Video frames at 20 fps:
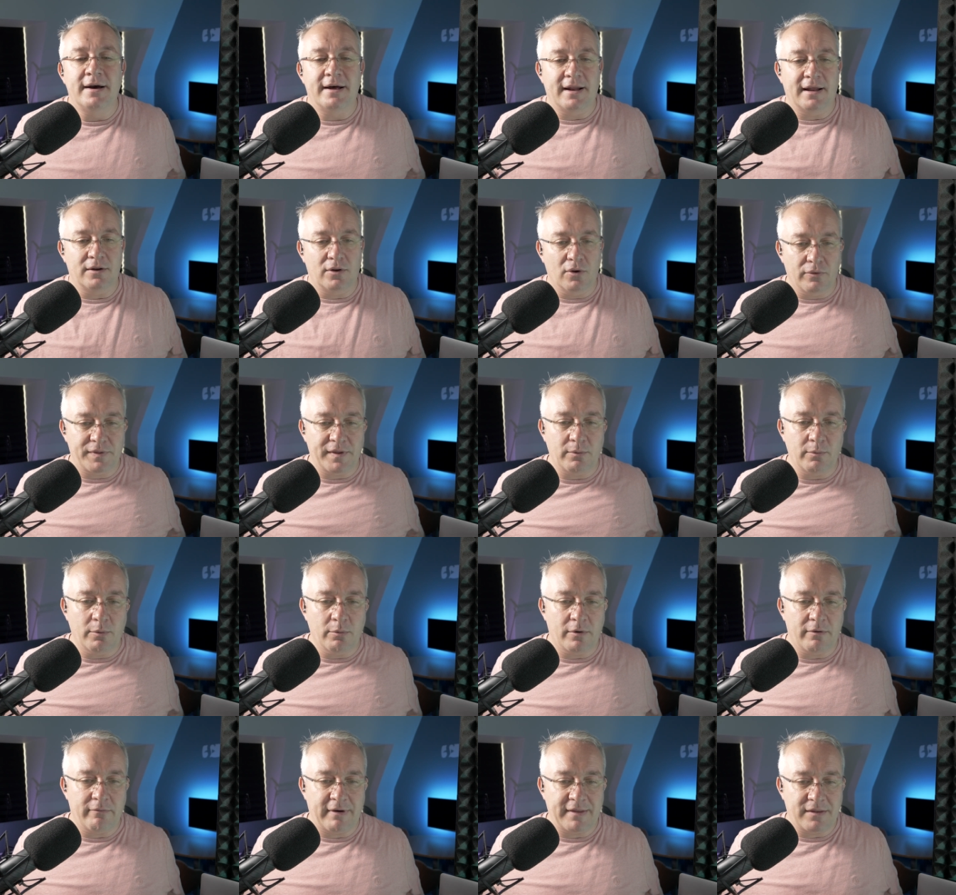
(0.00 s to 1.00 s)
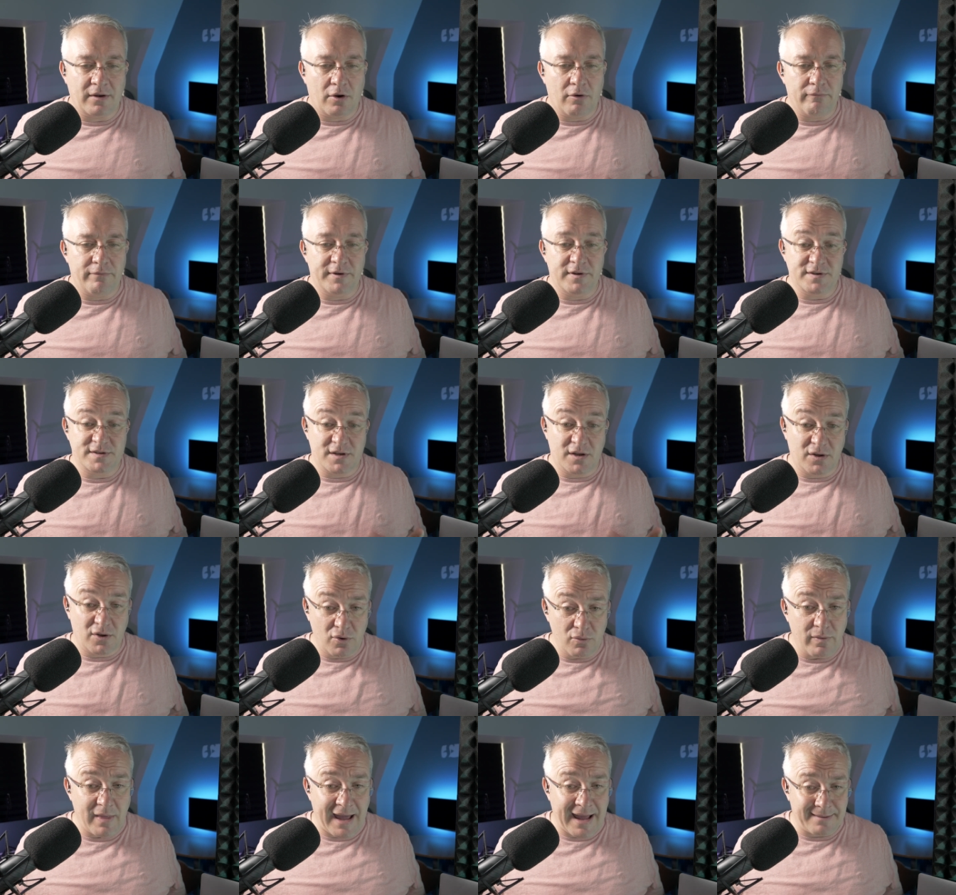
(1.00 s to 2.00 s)
And I don't think we would have had the confidence to
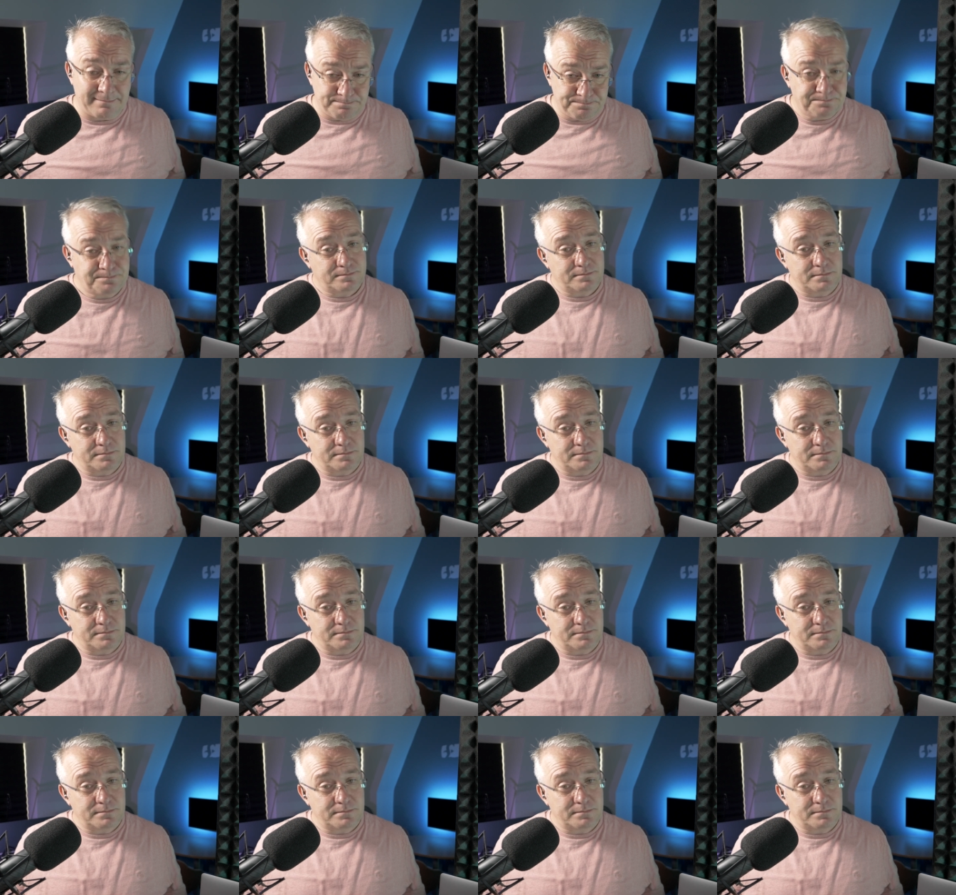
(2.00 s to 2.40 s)
do that